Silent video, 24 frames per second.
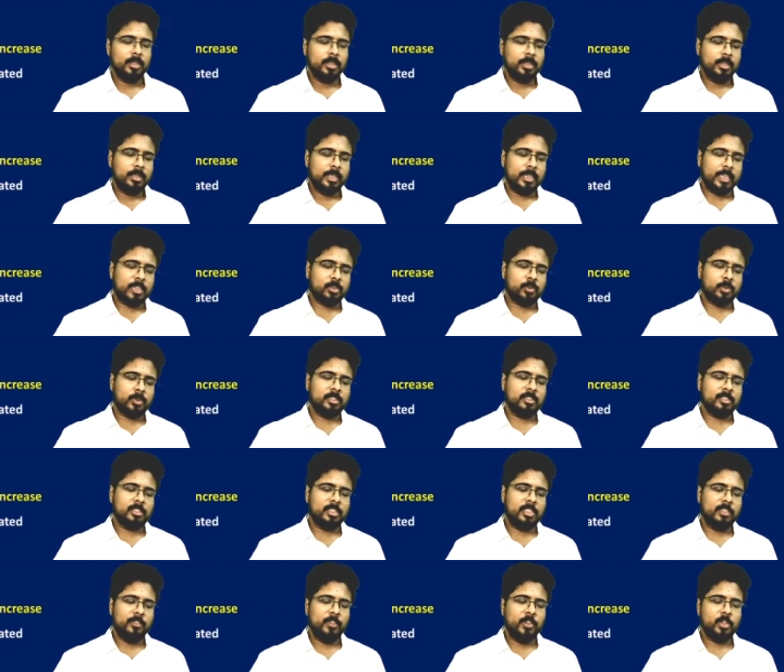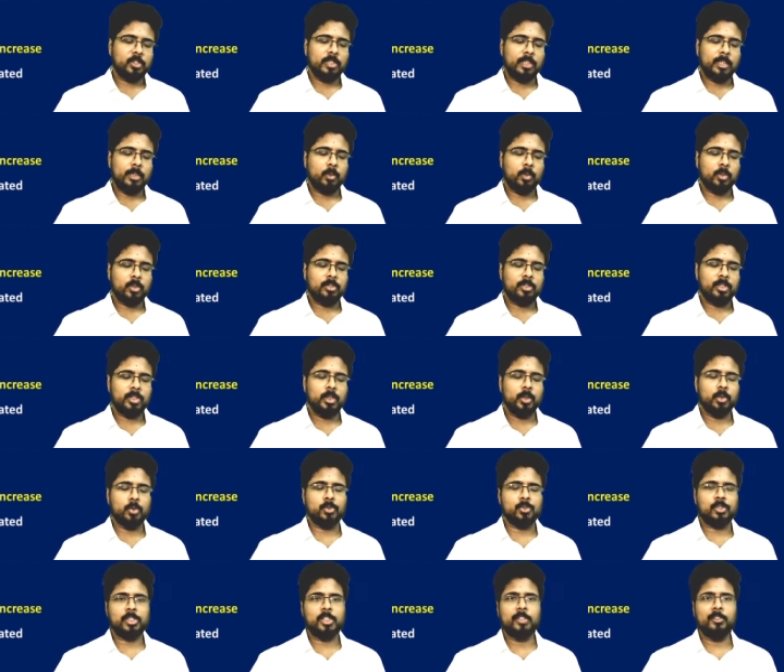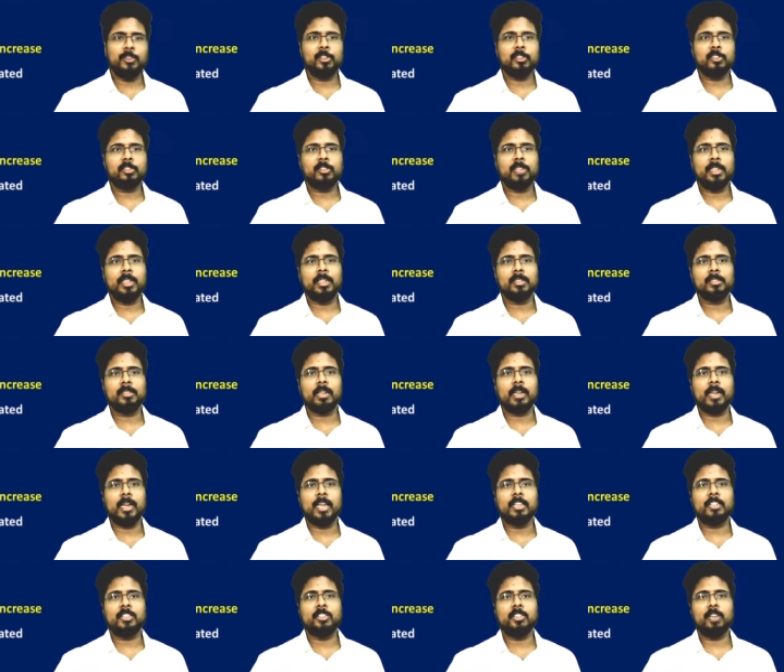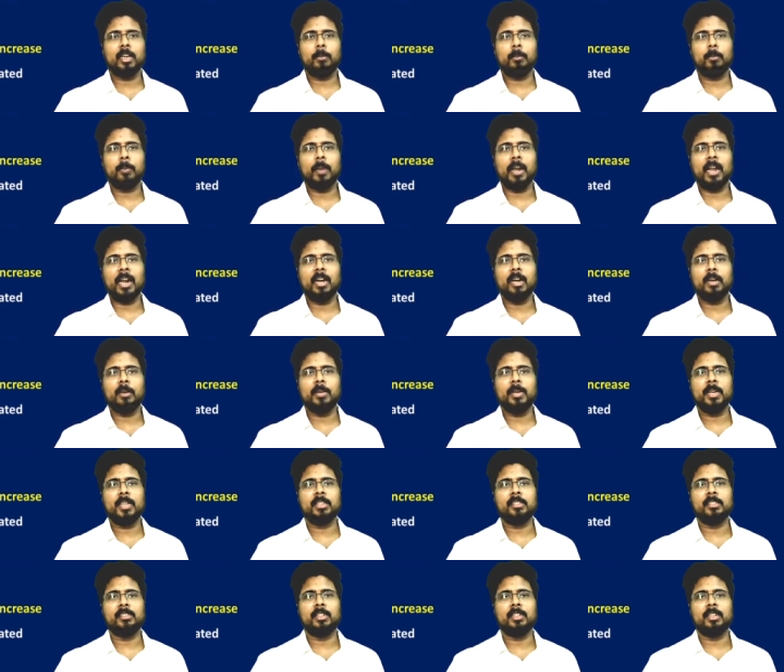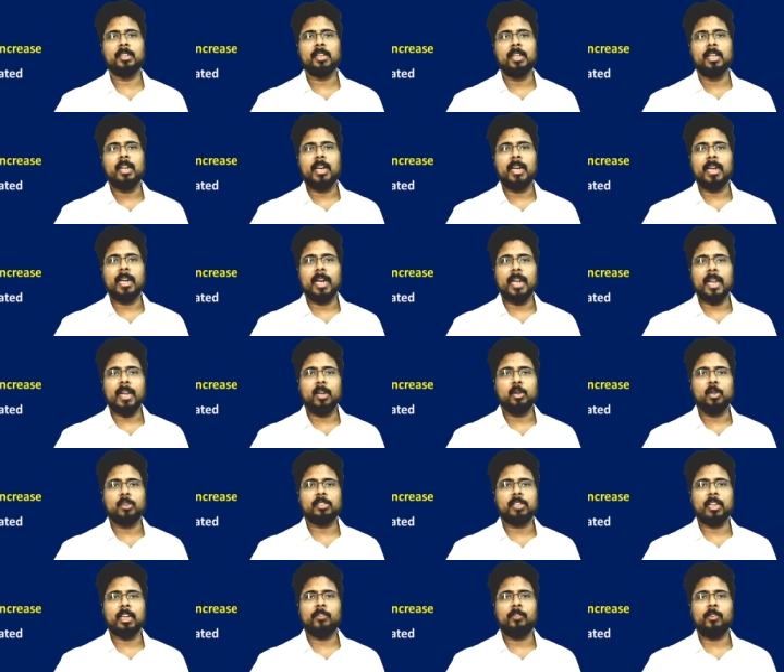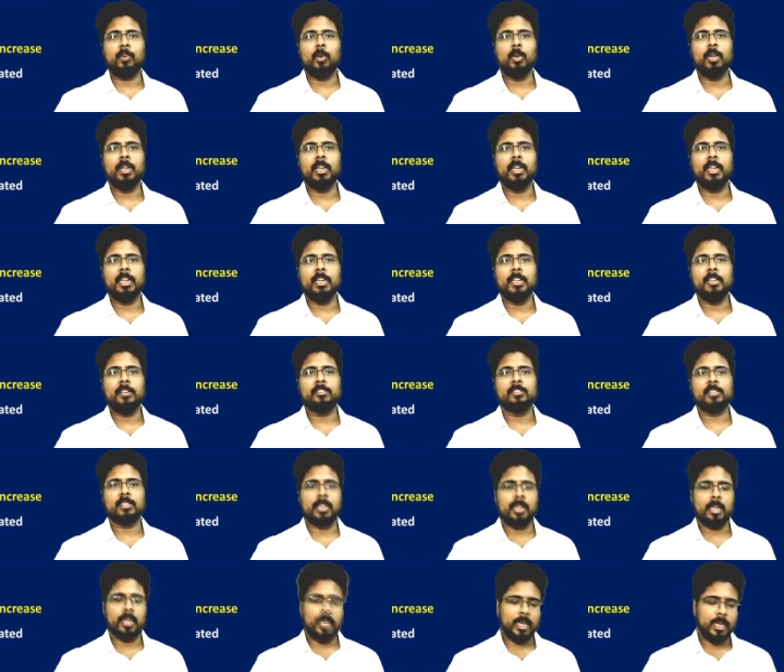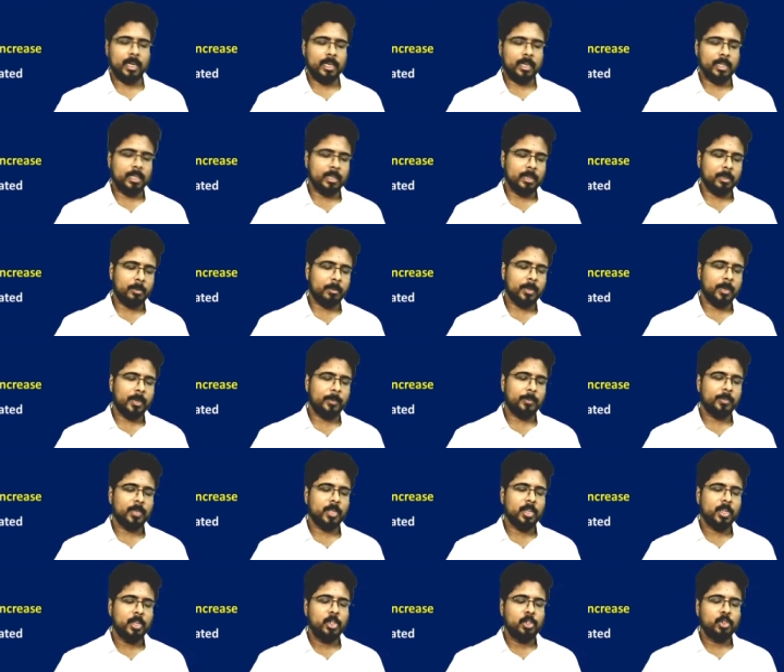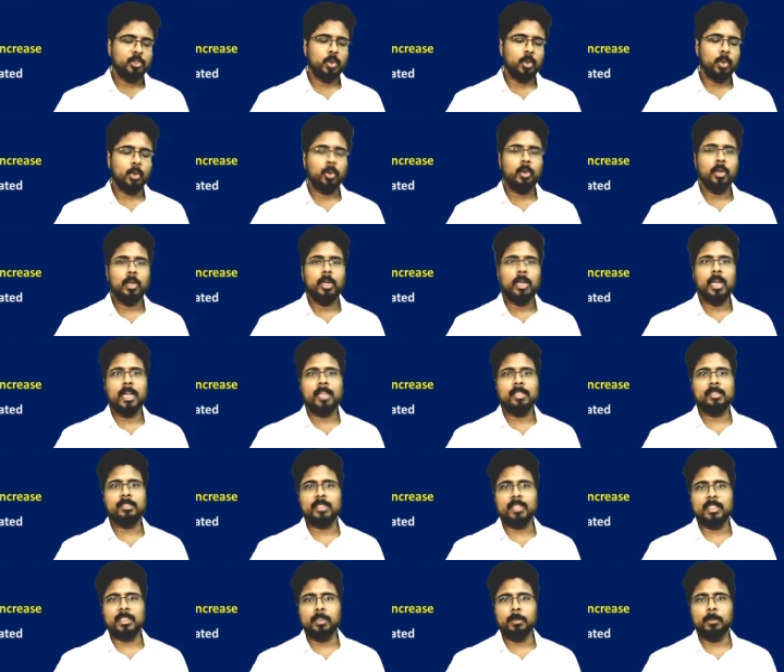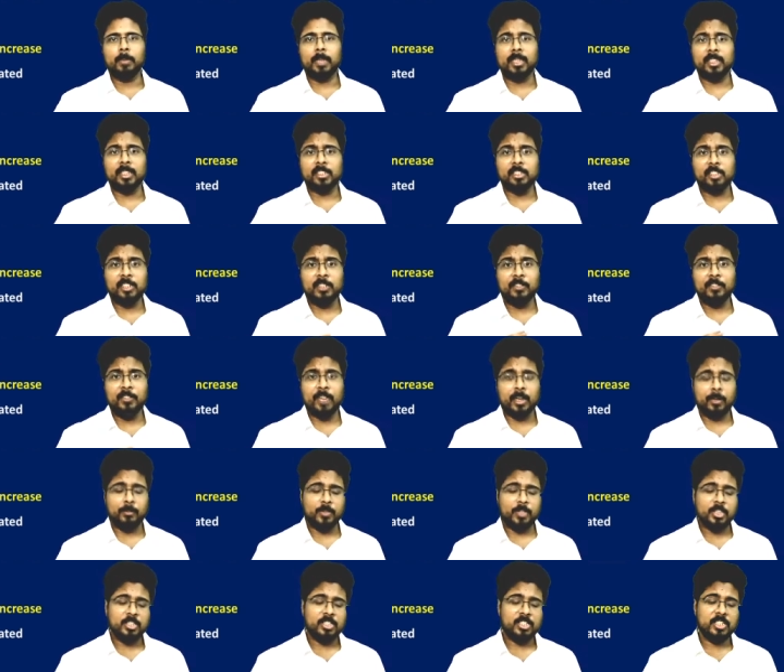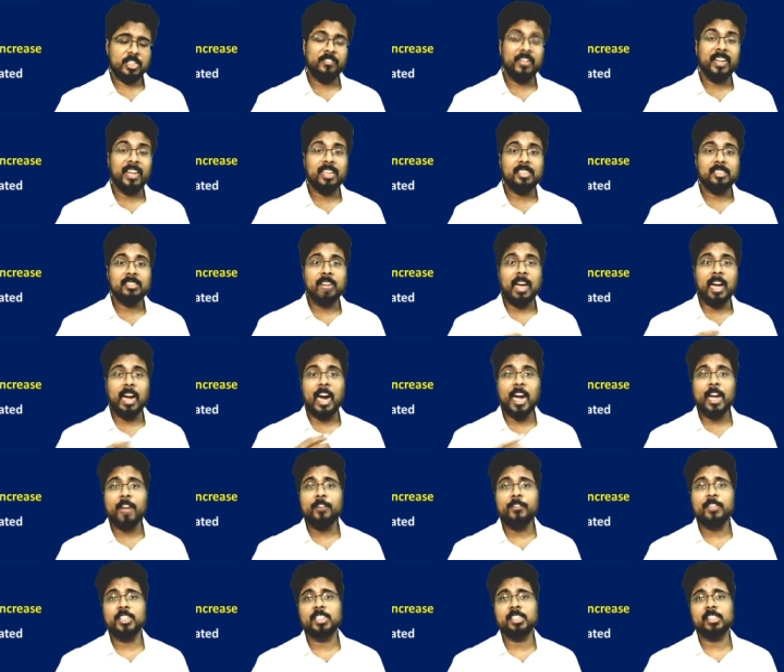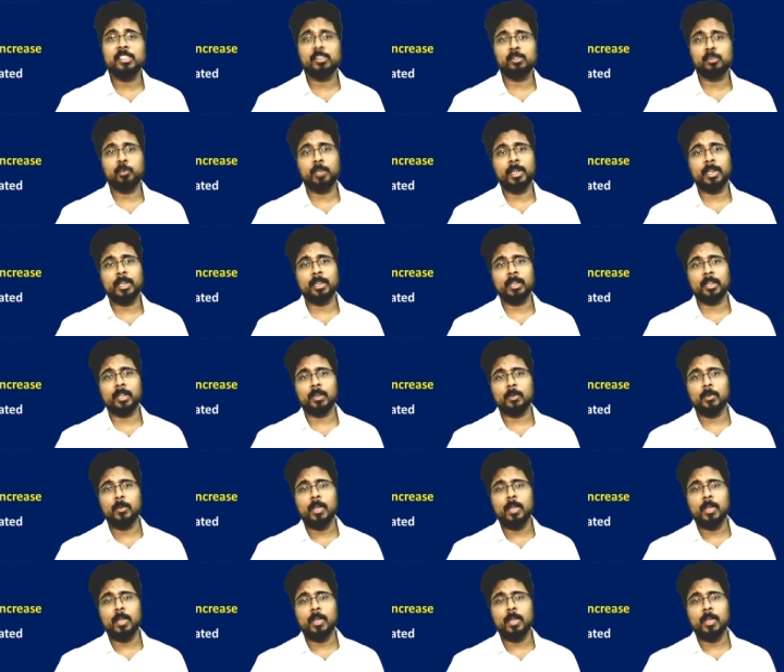Next one, stevioside was new. Stevioside is a natural plant-based glycoside found in leaves and honey herb. So it's nothing but the stevia. Stevia is an artificial sweetener.